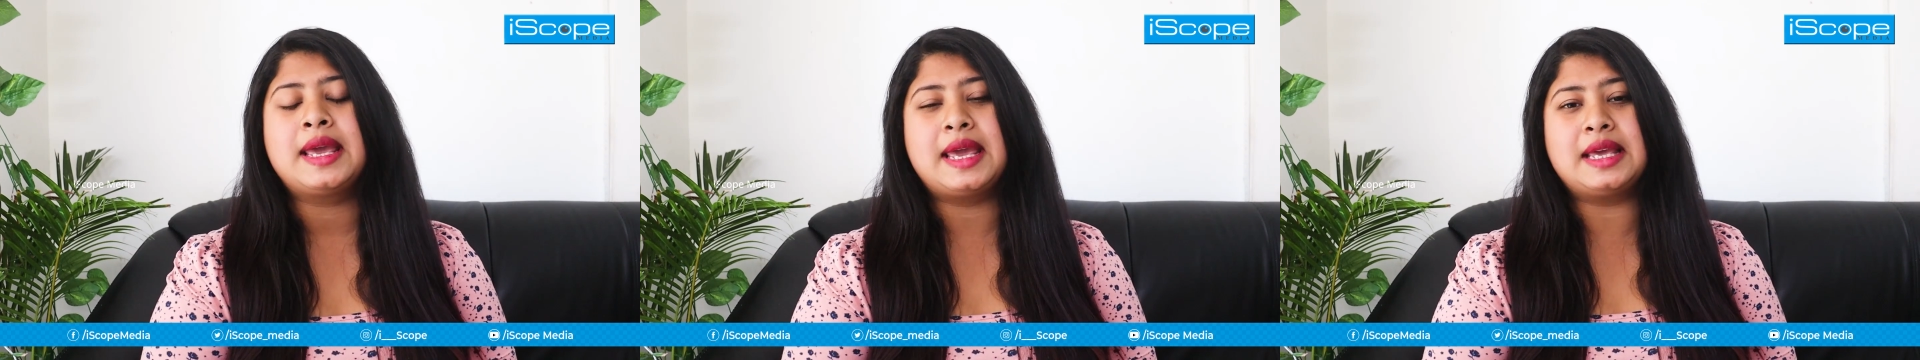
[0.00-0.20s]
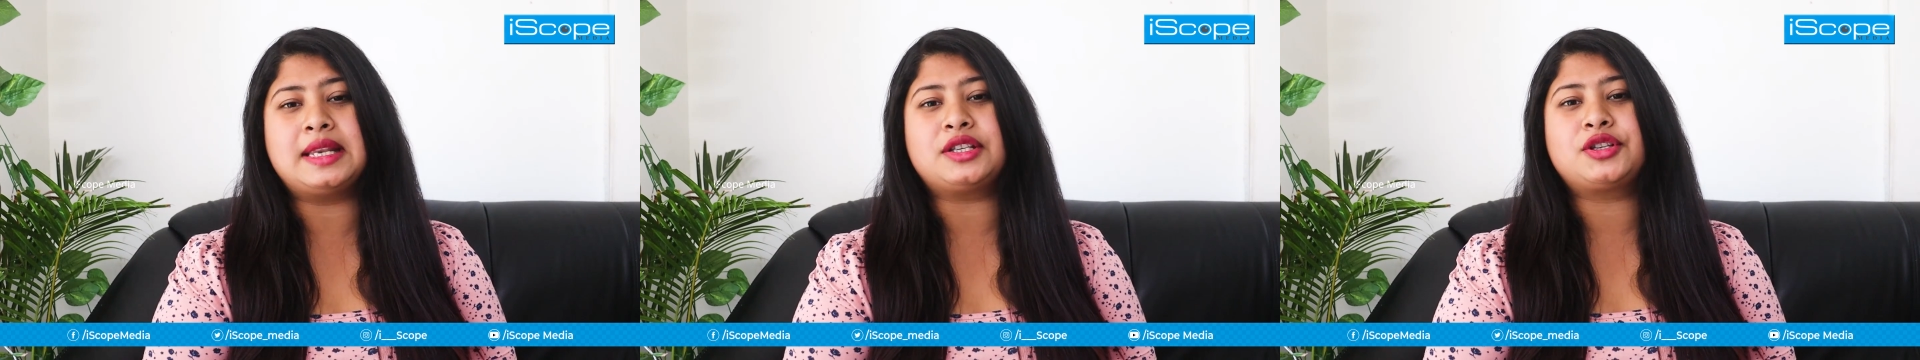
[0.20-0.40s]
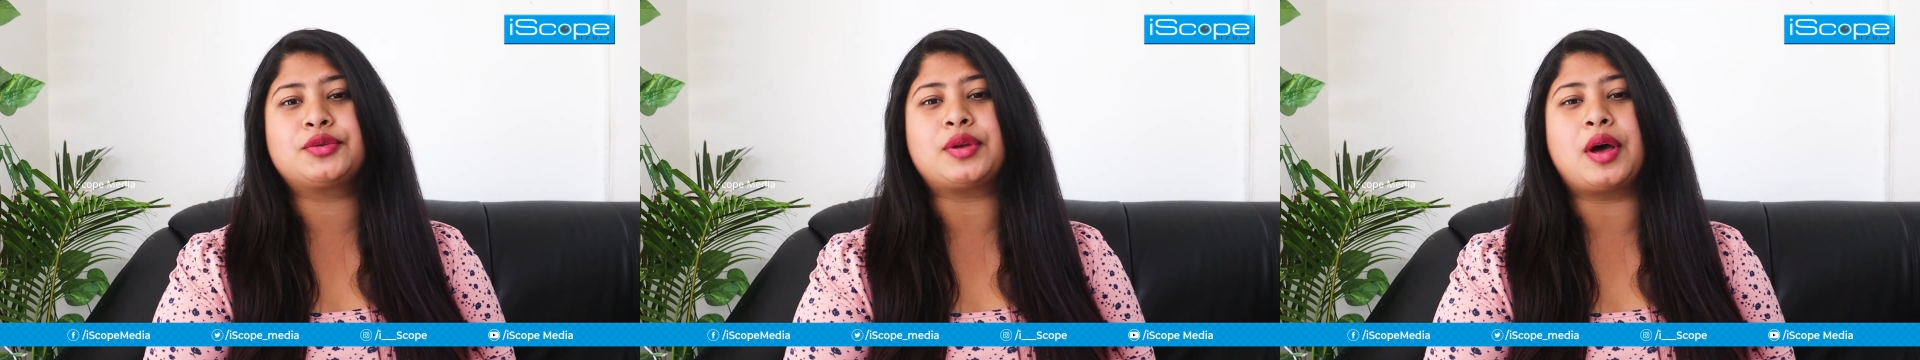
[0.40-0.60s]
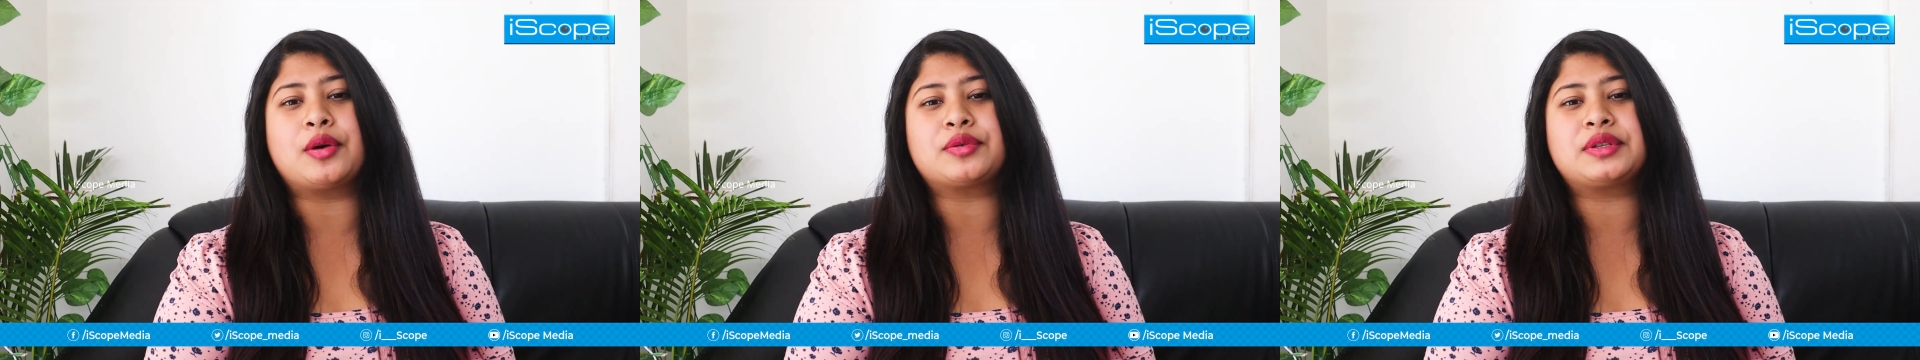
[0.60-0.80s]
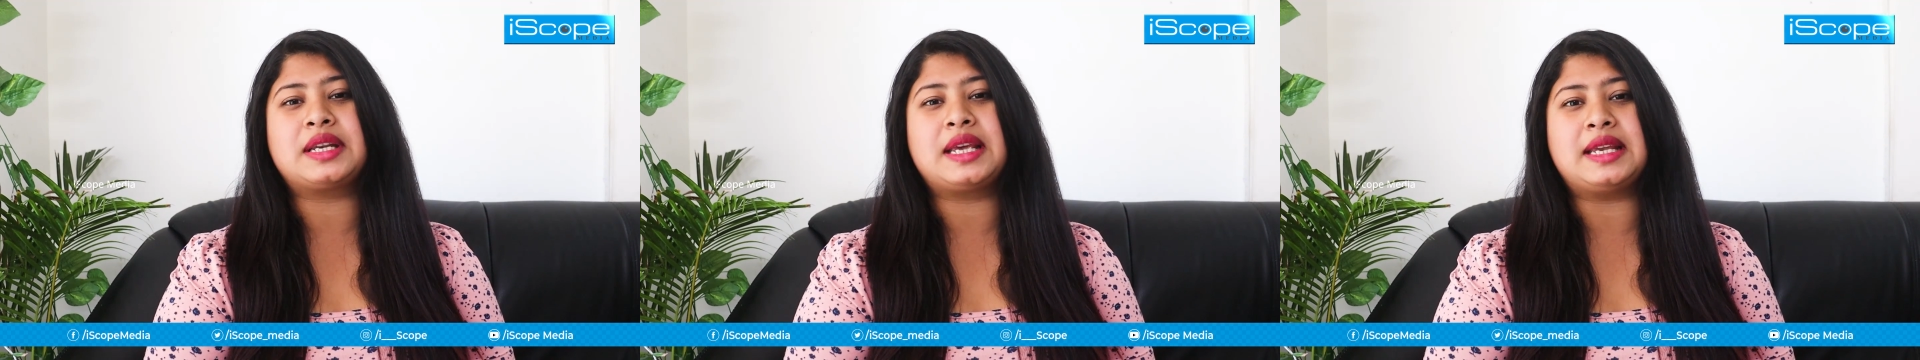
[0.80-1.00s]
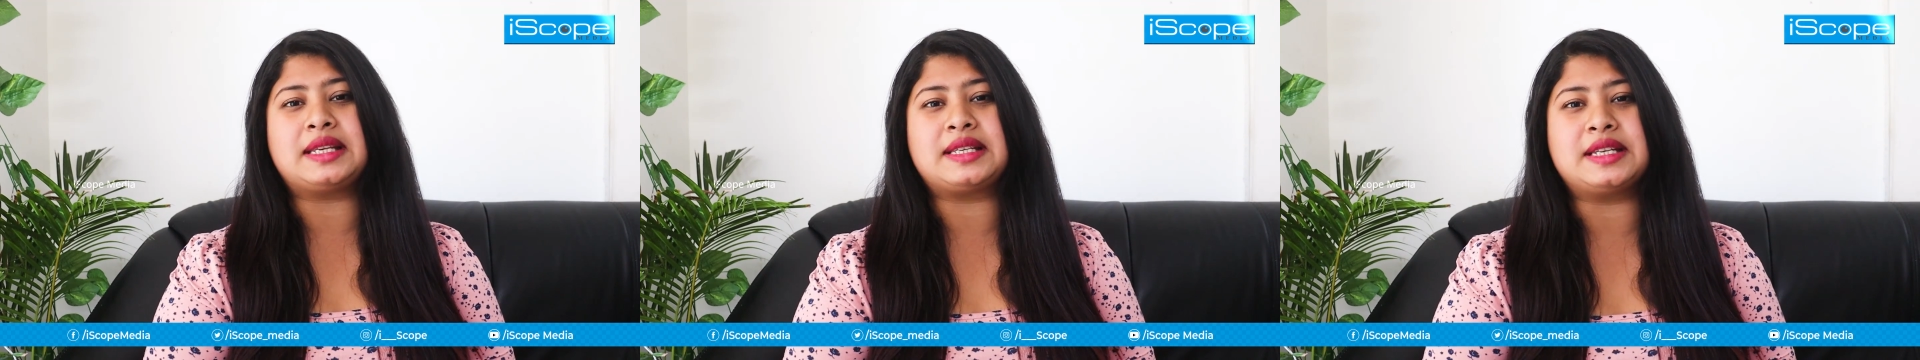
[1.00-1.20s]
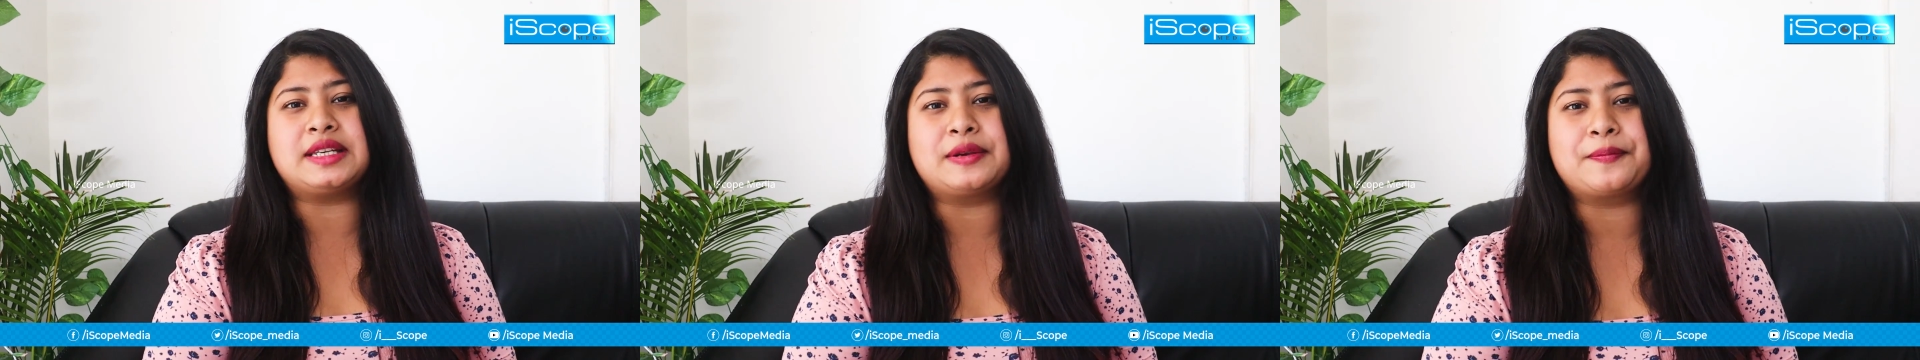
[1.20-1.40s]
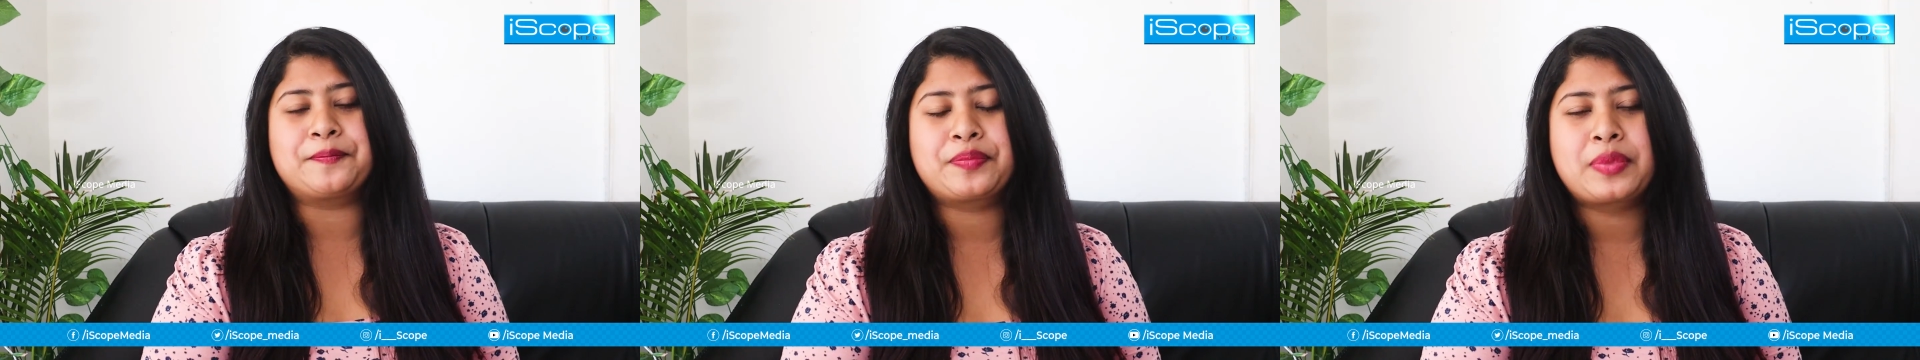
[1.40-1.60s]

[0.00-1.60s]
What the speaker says: in 2018.